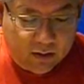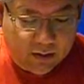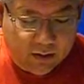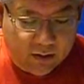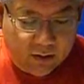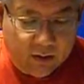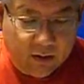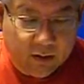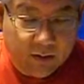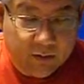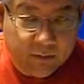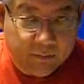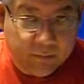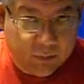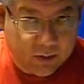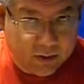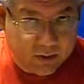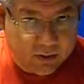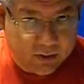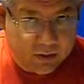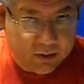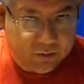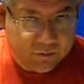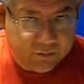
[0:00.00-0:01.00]

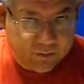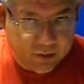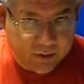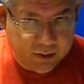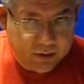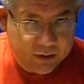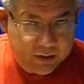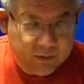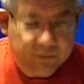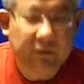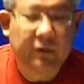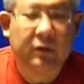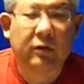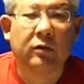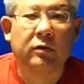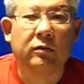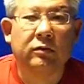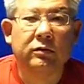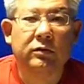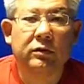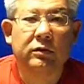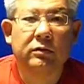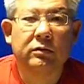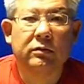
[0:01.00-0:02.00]
but it is very
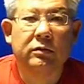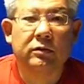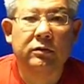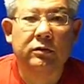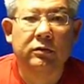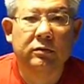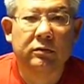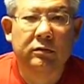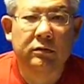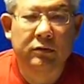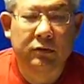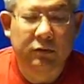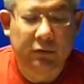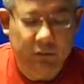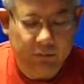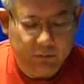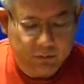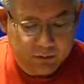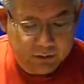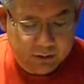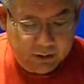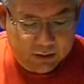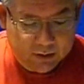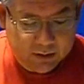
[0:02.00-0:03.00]
difficult
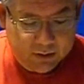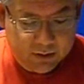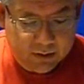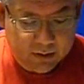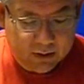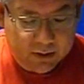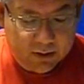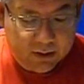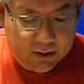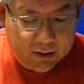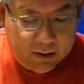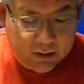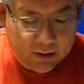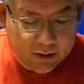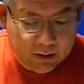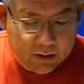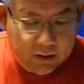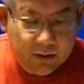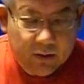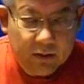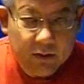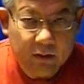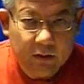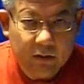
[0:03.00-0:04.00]
to get an E.
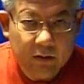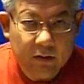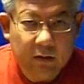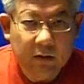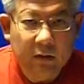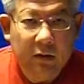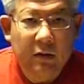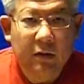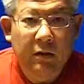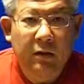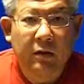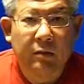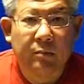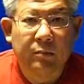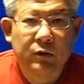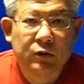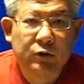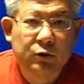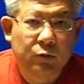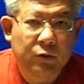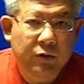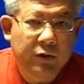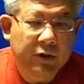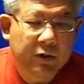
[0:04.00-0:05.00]
The
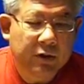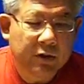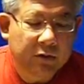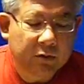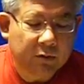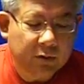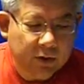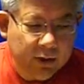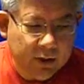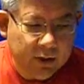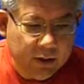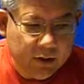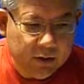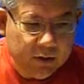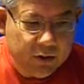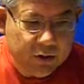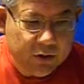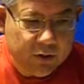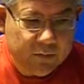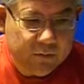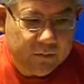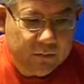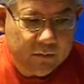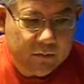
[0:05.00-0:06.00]
majority of the grades
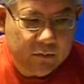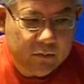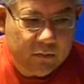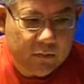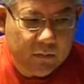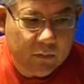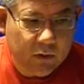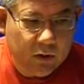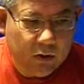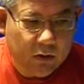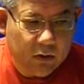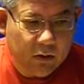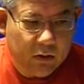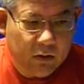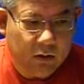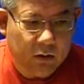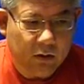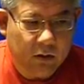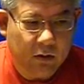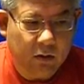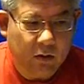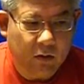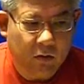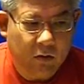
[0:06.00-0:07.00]

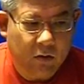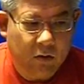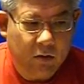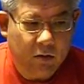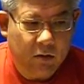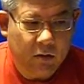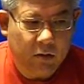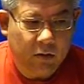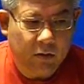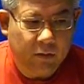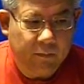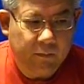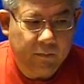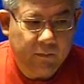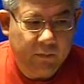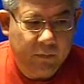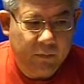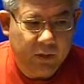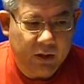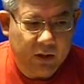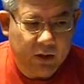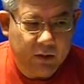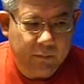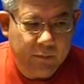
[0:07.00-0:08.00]
are
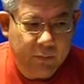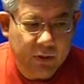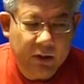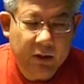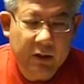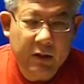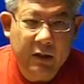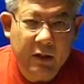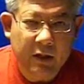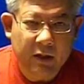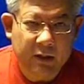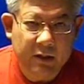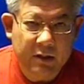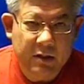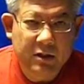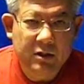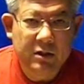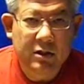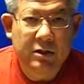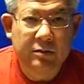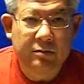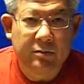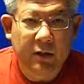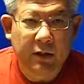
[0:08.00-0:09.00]
in the B and the
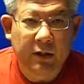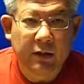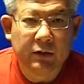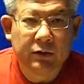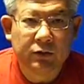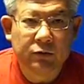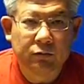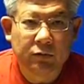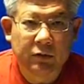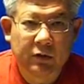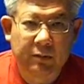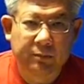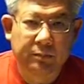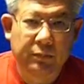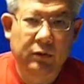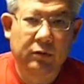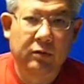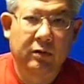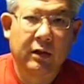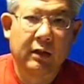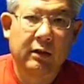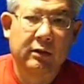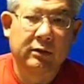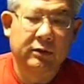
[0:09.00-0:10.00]
C range, with the
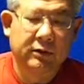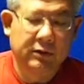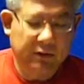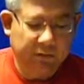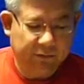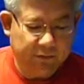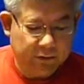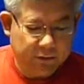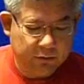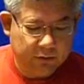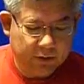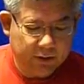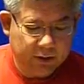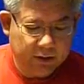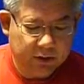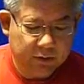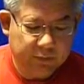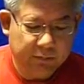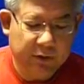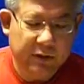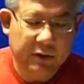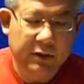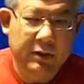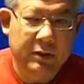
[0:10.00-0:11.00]
plurality of the grades
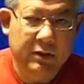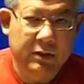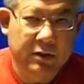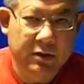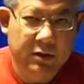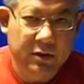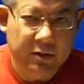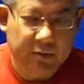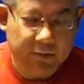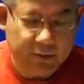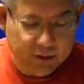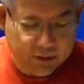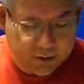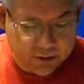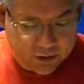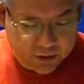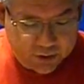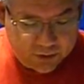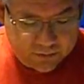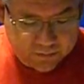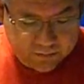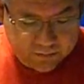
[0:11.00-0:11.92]
being in the C range.